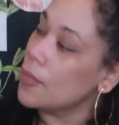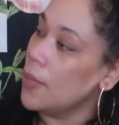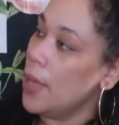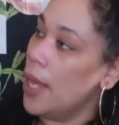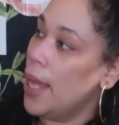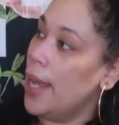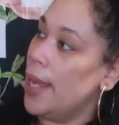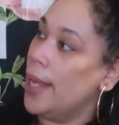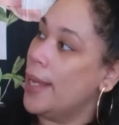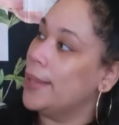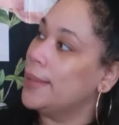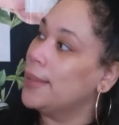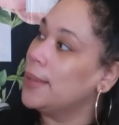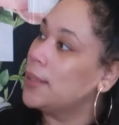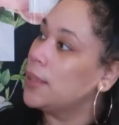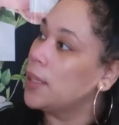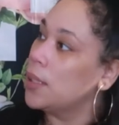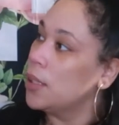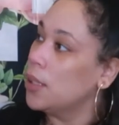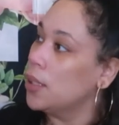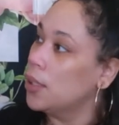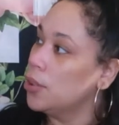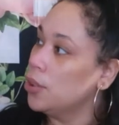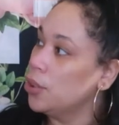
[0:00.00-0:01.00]
and
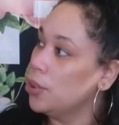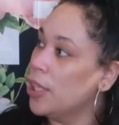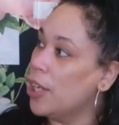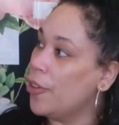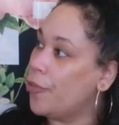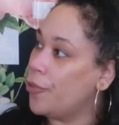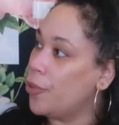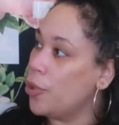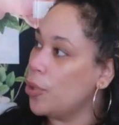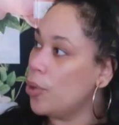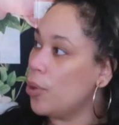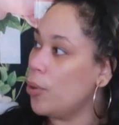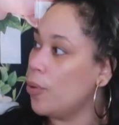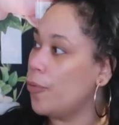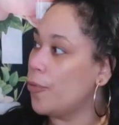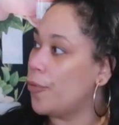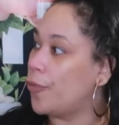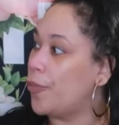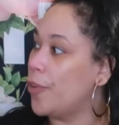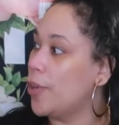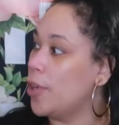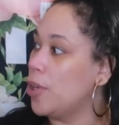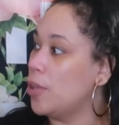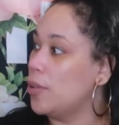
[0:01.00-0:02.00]
if you don't
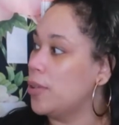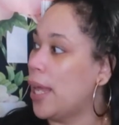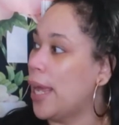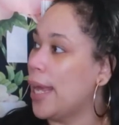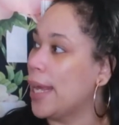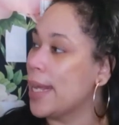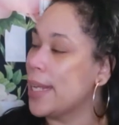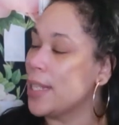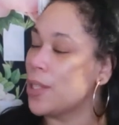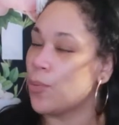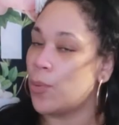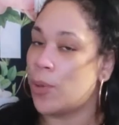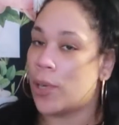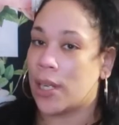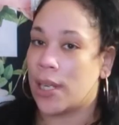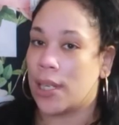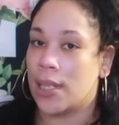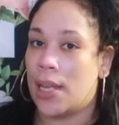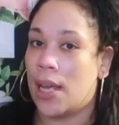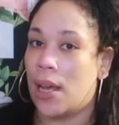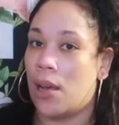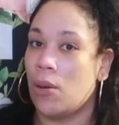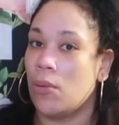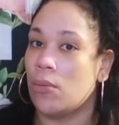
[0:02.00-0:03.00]
feel like it's
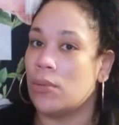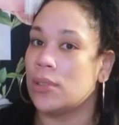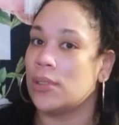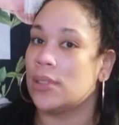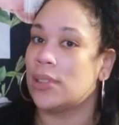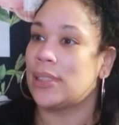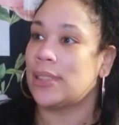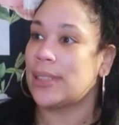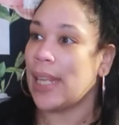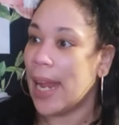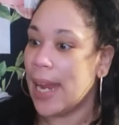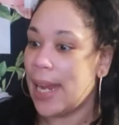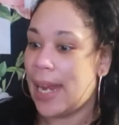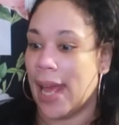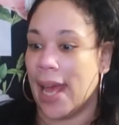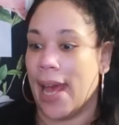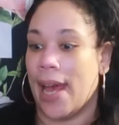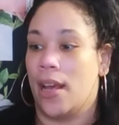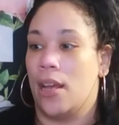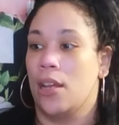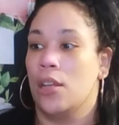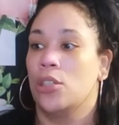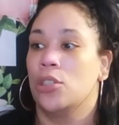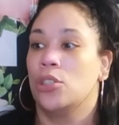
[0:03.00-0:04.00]
working out say
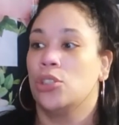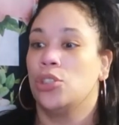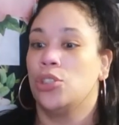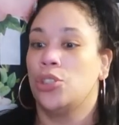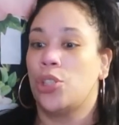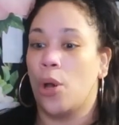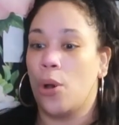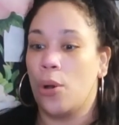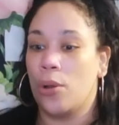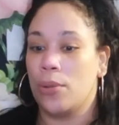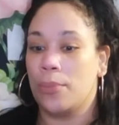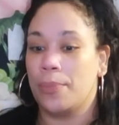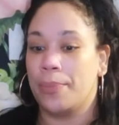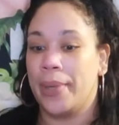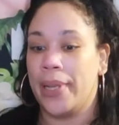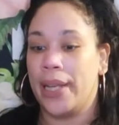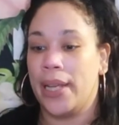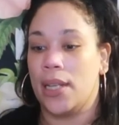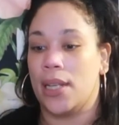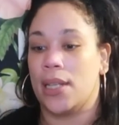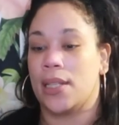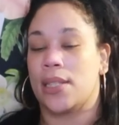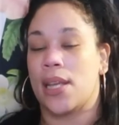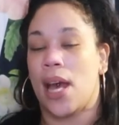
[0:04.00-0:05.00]
that don't be
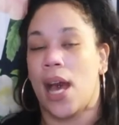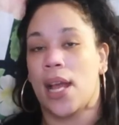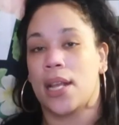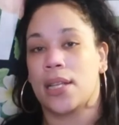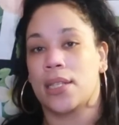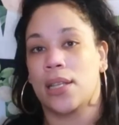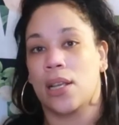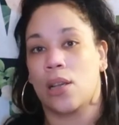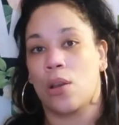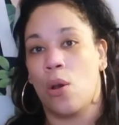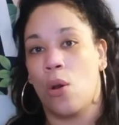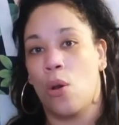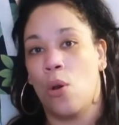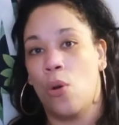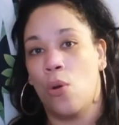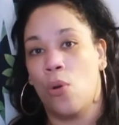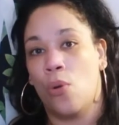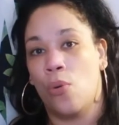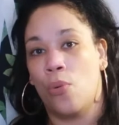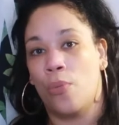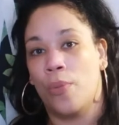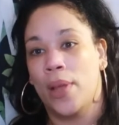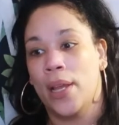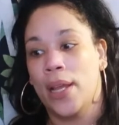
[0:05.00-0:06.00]
in a toxic
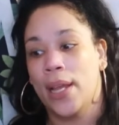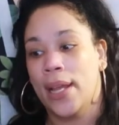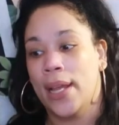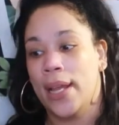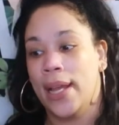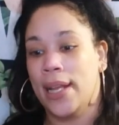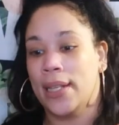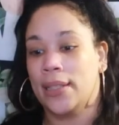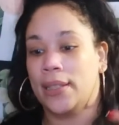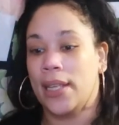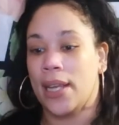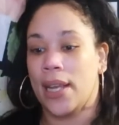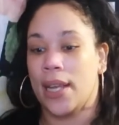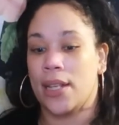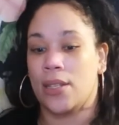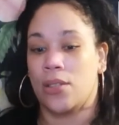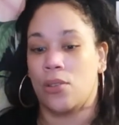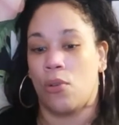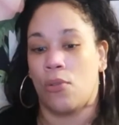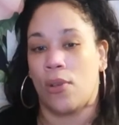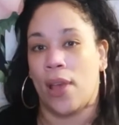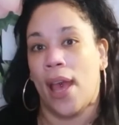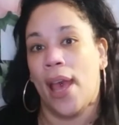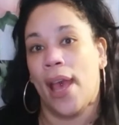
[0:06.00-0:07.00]
home and think it's
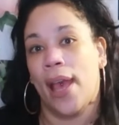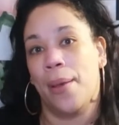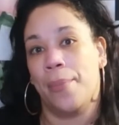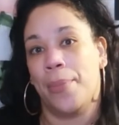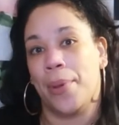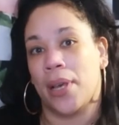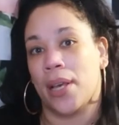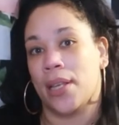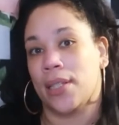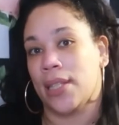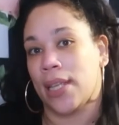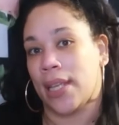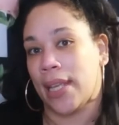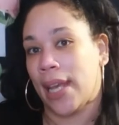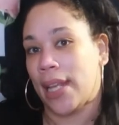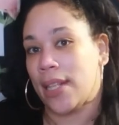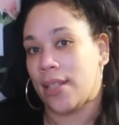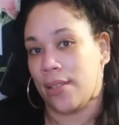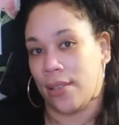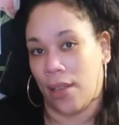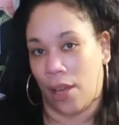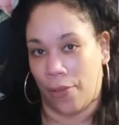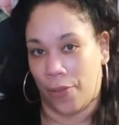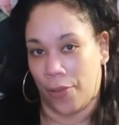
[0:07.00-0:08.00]
okay because the kids
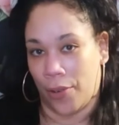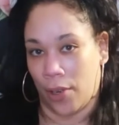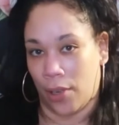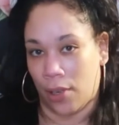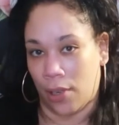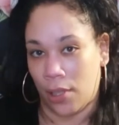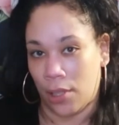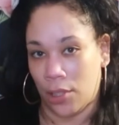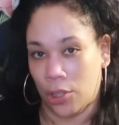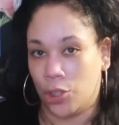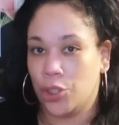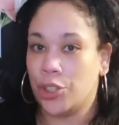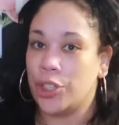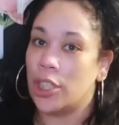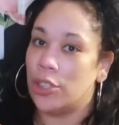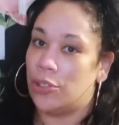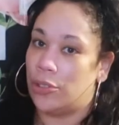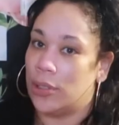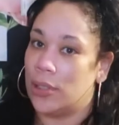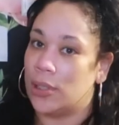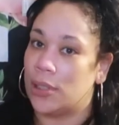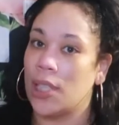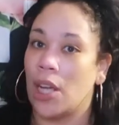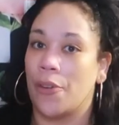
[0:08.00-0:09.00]
suffer
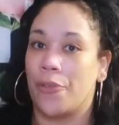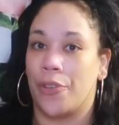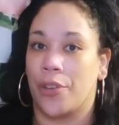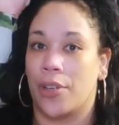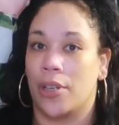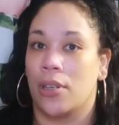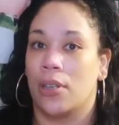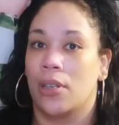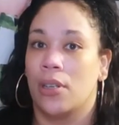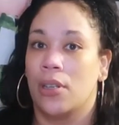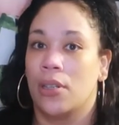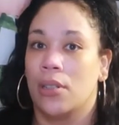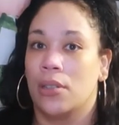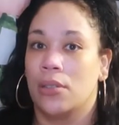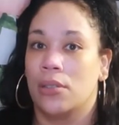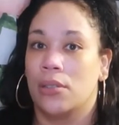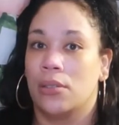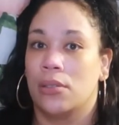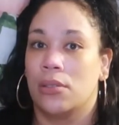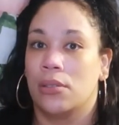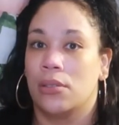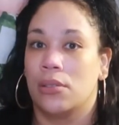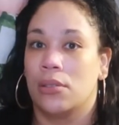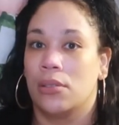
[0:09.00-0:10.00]
children suffer
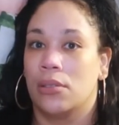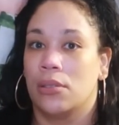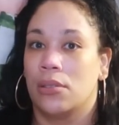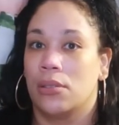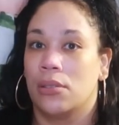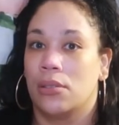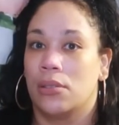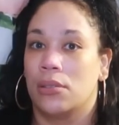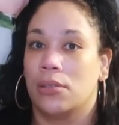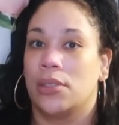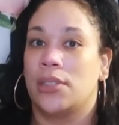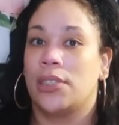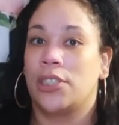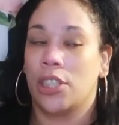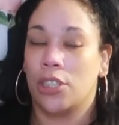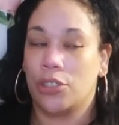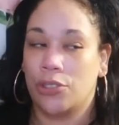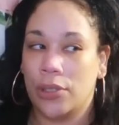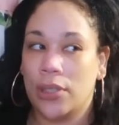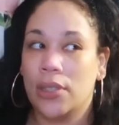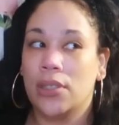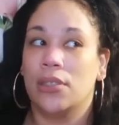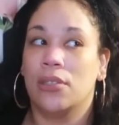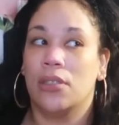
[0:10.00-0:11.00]

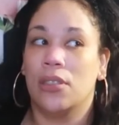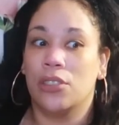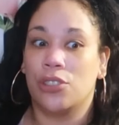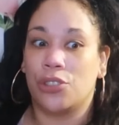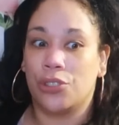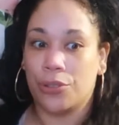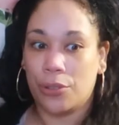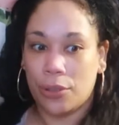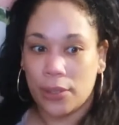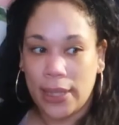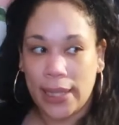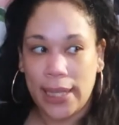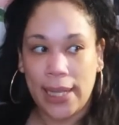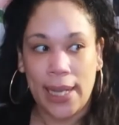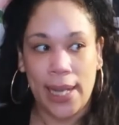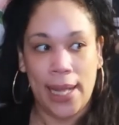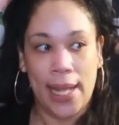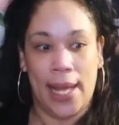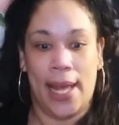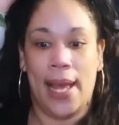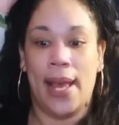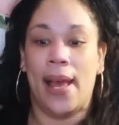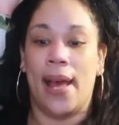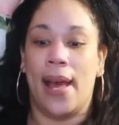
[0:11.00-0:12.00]
children truly
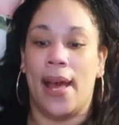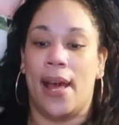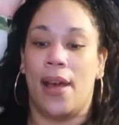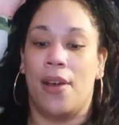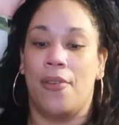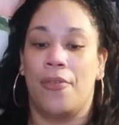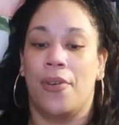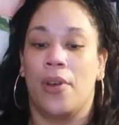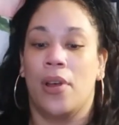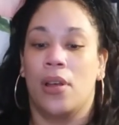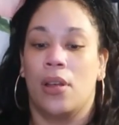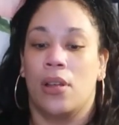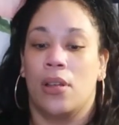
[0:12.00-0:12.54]
have